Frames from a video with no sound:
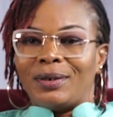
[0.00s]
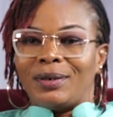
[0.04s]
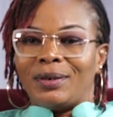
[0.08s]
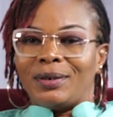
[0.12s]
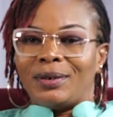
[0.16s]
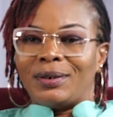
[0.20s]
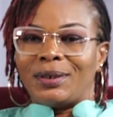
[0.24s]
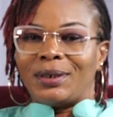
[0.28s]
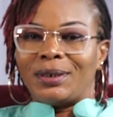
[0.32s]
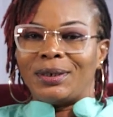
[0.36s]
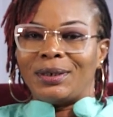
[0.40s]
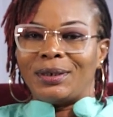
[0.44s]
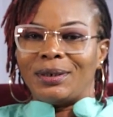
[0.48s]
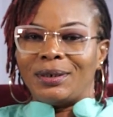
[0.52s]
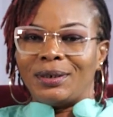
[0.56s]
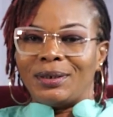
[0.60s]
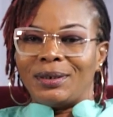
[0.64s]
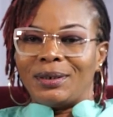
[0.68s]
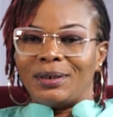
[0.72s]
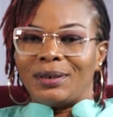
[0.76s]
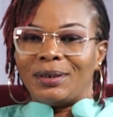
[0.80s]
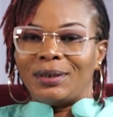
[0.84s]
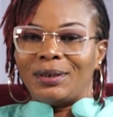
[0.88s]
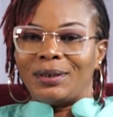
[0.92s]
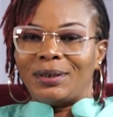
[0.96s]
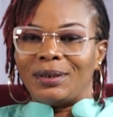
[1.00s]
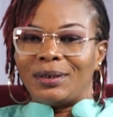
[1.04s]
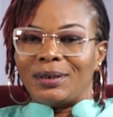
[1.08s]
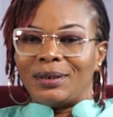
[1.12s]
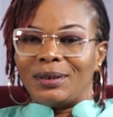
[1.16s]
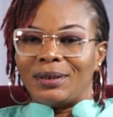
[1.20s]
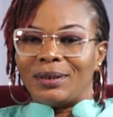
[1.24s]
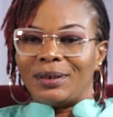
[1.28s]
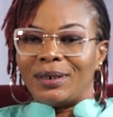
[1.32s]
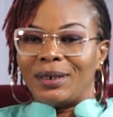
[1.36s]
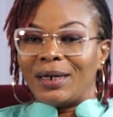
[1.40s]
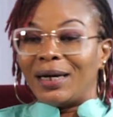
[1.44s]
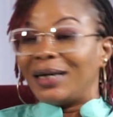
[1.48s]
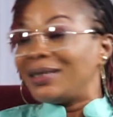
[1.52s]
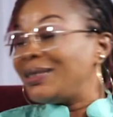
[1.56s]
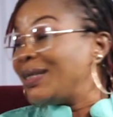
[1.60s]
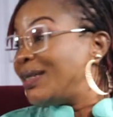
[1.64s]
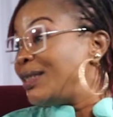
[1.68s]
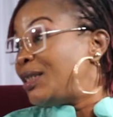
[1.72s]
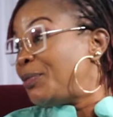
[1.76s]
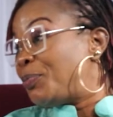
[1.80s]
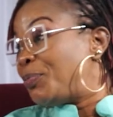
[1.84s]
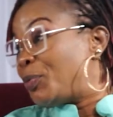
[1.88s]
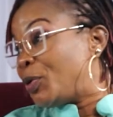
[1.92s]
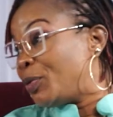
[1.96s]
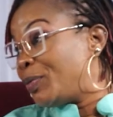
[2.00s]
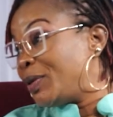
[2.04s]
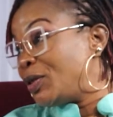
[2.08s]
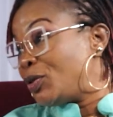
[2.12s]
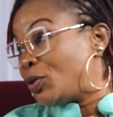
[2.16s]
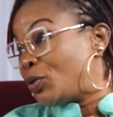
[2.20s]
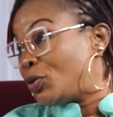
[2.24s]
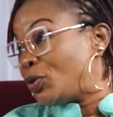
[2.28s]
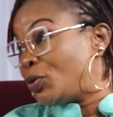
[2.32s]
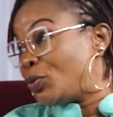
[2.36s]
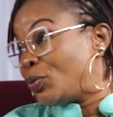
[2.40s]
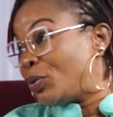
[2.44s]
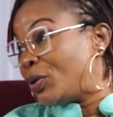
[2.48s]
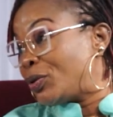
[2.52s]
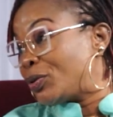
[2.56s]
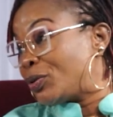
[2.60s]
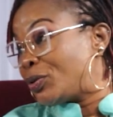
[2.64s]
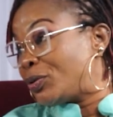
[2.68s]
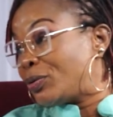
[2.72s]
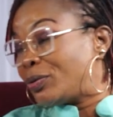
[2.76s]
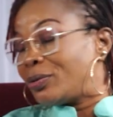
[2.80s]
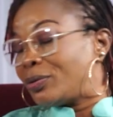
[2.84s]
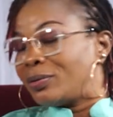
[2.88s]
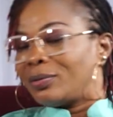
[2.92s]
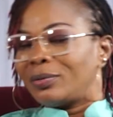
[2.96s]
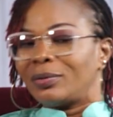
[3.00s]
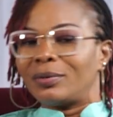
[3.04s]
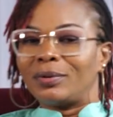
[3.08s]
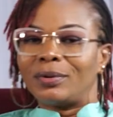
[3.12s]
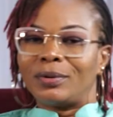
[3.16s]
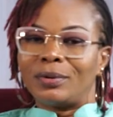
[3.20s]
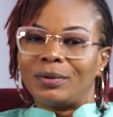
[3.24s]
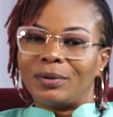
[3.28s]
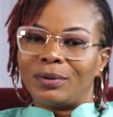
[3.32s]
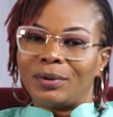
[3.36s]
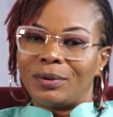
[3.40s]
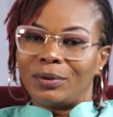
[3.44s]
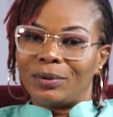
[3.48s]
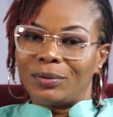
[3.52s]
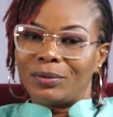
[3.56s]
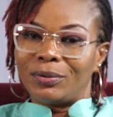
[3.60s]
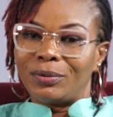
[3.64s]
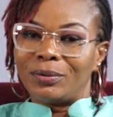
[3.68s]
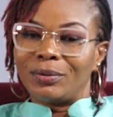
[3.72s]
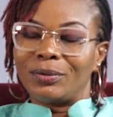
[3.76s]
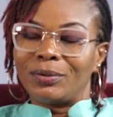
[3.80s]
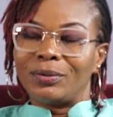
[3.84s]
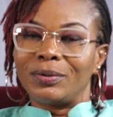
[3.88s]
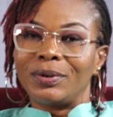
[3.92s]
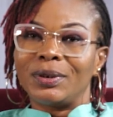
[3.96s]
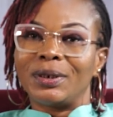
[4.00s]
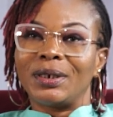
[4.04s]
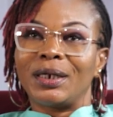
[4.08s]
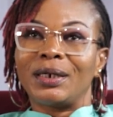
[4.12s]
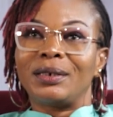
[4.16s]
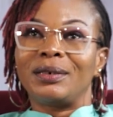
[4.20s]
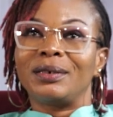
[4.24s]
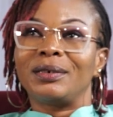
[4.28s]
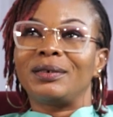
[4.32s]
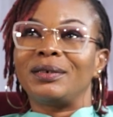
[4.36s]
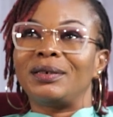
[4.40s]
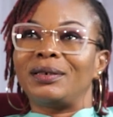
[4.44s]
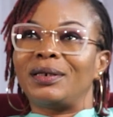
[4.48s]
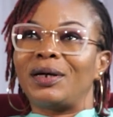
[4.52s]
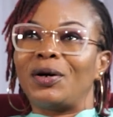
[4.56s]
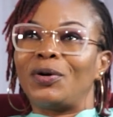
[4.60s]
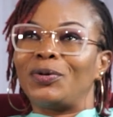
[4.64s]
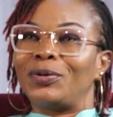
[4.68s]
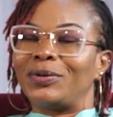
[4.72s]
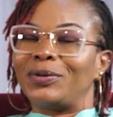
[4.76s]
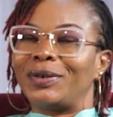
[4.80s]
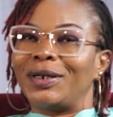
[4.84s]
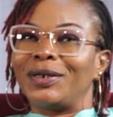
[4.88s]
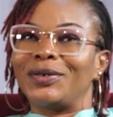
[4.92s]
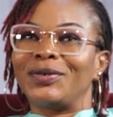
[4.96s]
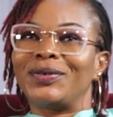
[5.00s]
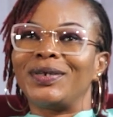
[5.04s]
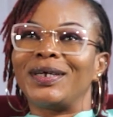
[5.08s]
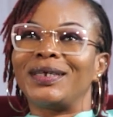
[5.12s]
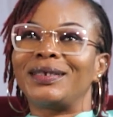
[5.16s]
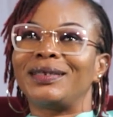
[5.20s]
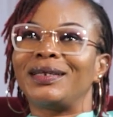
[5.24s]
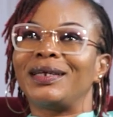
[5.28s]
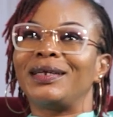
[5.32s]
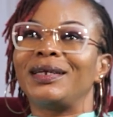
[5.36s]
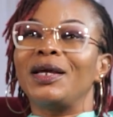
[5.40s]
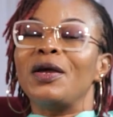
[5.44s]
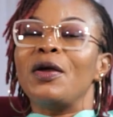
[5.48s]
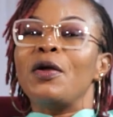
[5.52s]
She had a diploma in social work too, doing her degree now and another thing.